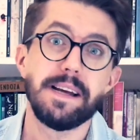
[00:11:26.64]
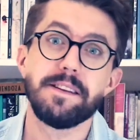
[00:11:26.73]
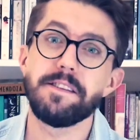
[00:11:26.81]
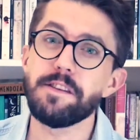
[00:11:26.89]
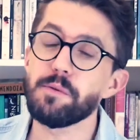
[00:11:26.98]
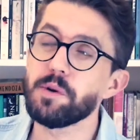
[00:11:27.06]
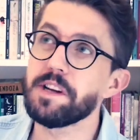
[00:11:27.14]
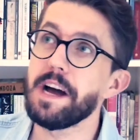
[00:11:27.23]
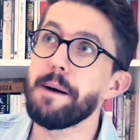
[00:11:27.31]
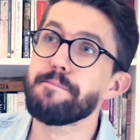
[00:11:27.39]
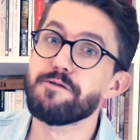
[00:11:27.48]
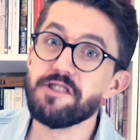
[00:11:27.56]
This is what
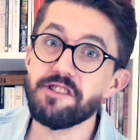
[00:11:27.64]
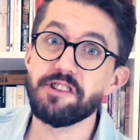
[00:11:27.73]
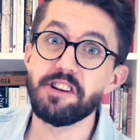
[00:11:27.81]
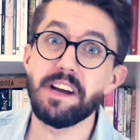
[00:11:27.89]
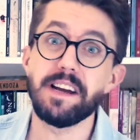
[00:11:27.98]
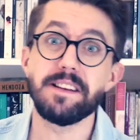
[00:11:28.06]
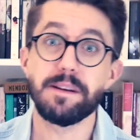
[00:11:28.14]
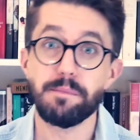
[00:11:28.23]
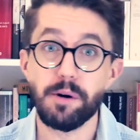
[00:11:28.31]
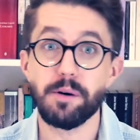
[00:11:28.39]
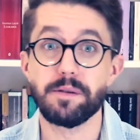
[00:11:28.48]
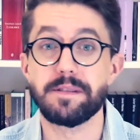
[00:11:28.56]
I appreciate the
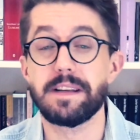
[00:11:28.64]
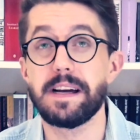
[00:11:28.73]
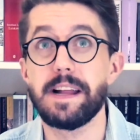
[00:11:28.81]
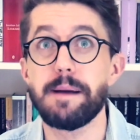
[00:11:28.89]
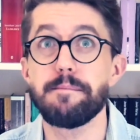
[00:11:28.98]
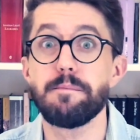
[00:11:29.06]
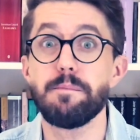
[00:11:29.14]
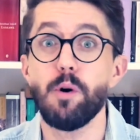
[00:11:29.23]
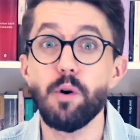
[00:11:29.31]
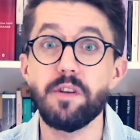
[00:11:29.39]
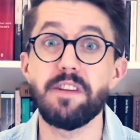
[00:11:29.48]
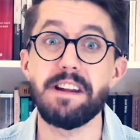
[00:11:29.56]
most, and I'm
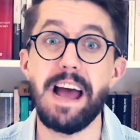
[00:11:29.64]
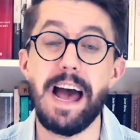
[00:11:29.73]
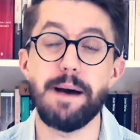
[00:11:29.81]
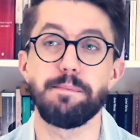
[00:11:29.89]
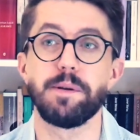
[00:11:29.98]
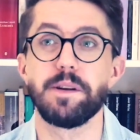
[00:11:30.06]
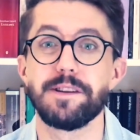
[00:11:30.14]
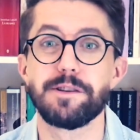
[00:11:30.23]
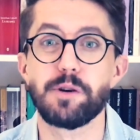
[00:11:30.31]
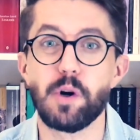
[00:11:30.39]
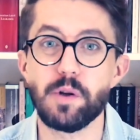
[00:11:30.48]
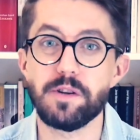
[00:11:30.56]
more than happy to
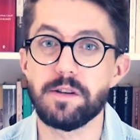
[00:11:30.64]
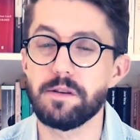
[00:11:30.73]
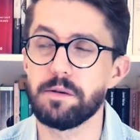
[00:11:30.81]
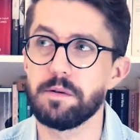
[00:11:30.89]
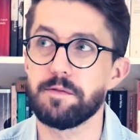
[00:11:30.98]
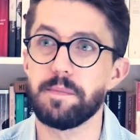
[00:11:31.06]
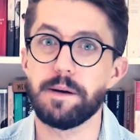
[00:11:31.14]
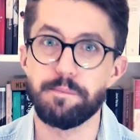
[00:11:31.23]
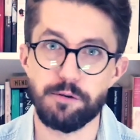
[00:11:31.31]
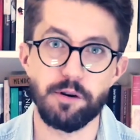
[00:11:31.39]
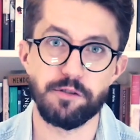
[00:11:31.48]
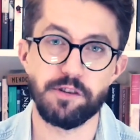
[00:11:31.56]
continue with my
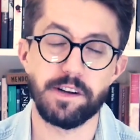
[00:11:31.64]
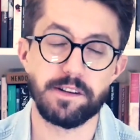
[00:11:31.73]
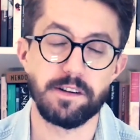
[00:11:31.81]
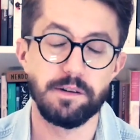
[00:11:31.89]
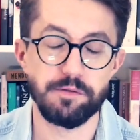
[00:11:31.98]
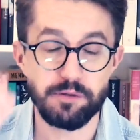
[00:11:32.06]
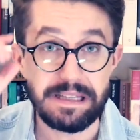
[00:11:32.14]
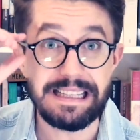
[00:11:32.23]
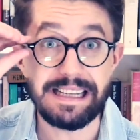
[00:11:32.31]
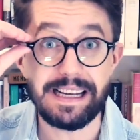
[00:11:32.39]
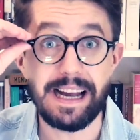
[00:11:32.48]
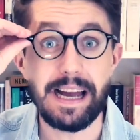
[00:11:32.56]
project of
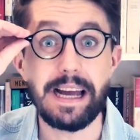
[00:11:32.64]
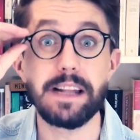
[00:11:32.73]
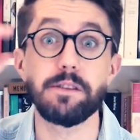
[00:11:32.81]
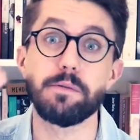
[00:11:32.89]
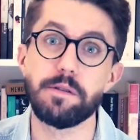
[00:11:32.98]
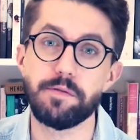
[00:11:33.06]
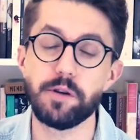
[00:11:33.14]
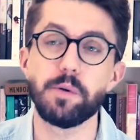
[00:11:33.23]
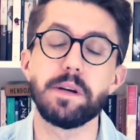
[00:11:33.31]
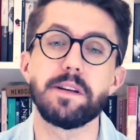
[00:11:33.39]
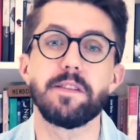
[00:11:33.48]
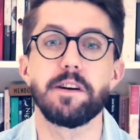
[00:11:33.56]
reading and
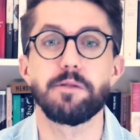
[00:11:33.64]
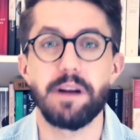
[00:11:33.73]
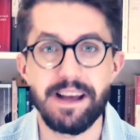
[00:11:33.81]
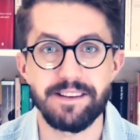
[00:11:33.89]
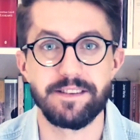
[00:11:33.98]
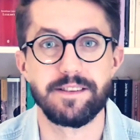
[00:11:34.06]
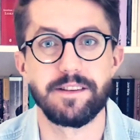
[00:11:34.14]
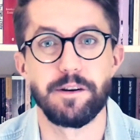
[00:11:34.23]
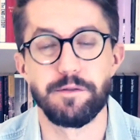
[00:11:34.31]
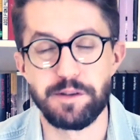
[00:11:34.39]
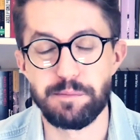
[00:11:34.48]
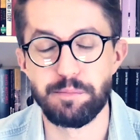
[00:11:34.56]
reviewing the rest
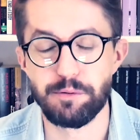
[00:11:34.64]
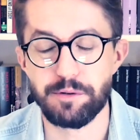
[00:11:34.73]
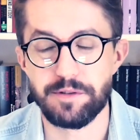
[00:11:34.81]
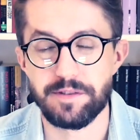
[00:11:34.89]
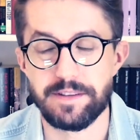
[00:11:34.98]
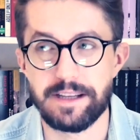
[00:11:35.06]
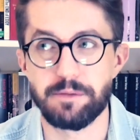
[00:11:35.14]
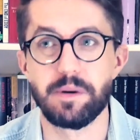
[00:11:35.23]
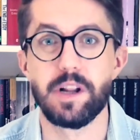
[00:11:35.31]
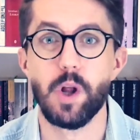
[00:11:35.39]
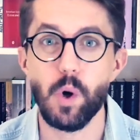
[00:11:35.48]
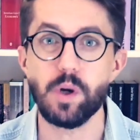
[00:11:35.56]
of the books that were
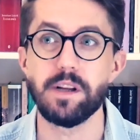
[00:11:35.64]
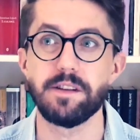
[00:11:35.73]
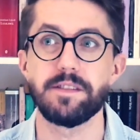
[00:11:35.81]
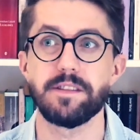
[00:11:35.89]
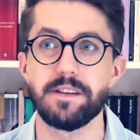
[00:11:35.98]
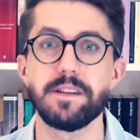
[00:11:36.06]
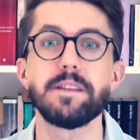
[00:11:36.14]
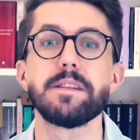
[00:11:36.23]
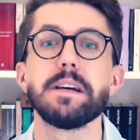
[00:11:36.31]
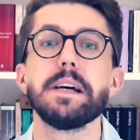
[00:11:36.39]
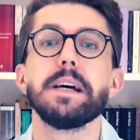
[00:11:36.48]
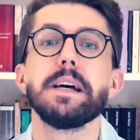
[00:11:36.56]

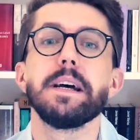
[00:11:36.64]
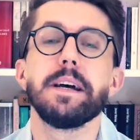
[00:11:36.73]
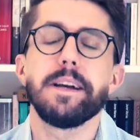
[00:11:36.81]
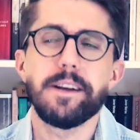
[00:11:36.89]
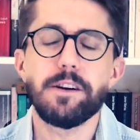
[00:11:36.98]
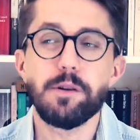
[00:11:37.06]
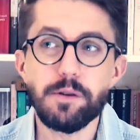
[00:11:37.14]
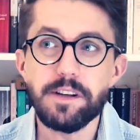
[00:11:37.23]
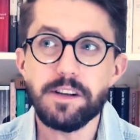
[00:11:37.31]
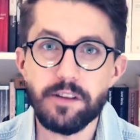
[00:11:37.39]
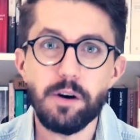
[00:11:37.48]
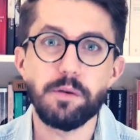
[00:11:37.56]
longlisted,
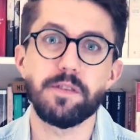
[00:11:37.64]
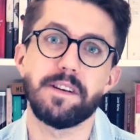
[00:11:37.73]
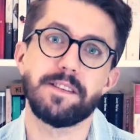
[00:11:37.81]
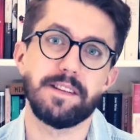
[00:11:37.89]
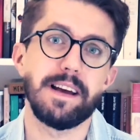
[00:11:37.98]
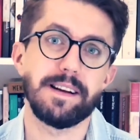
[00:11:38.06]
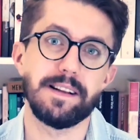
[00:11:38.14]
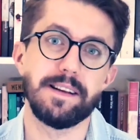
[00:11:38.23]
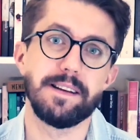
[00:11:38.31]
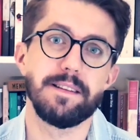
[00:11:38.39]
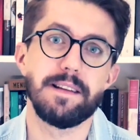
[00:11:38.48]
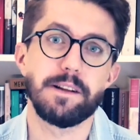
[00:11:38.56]
including those
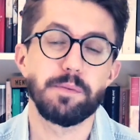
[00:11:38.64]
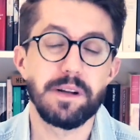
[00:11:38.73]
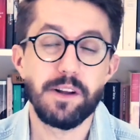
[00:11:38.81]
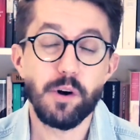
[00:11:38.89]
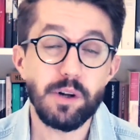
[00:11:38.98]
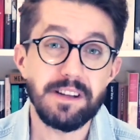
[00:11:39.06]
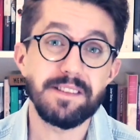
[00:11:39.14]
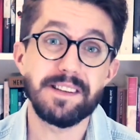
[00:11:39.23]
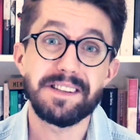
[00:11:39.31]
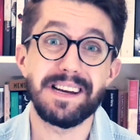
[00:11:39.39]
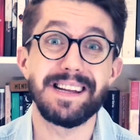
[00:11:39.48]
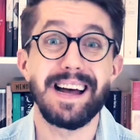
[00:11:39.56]
exactly that were
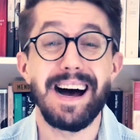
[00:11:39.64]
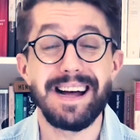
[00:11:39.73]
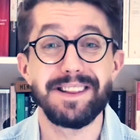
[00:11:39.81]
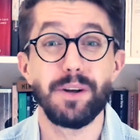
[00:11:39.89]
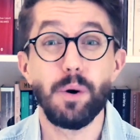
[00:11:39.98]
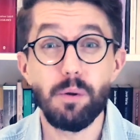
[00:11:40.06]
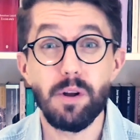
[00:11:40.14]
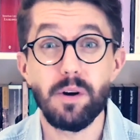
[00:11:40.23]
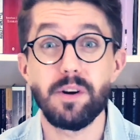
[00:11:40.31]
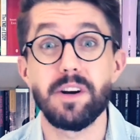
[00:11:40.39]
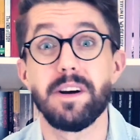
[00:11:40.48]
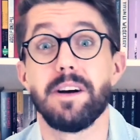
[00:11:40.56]
longlisted and are no
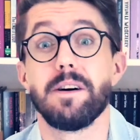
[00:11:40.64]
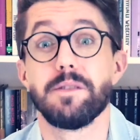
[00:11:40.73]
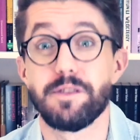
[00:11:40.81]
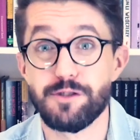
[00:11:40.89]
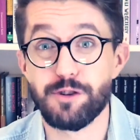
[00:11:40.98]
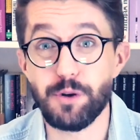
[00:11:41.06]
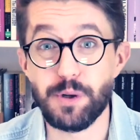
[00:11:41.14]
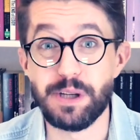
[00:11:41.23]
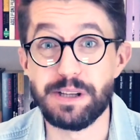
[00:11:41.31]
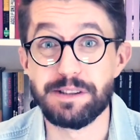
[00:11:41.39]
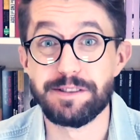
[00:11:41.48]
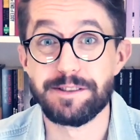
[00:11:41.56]
longer on the
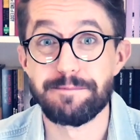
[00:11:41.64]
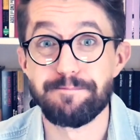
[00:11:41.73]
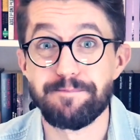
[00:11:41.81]
shortlist.